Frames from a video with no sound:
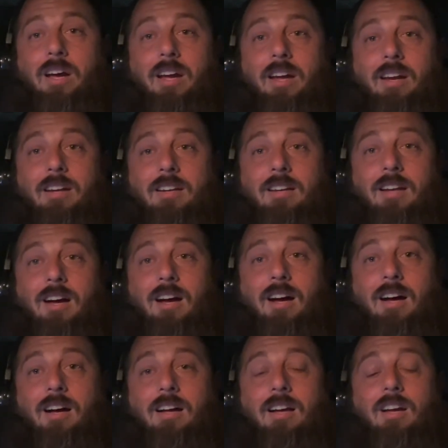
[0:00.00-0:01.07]
and
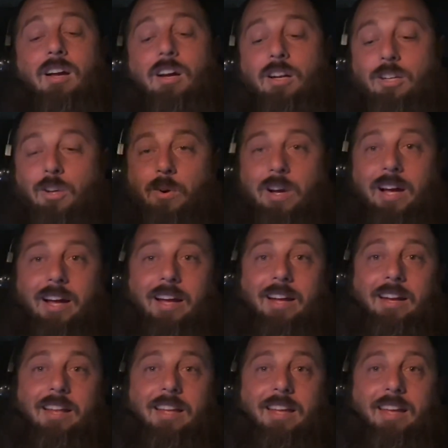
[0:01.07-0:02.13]
go ahead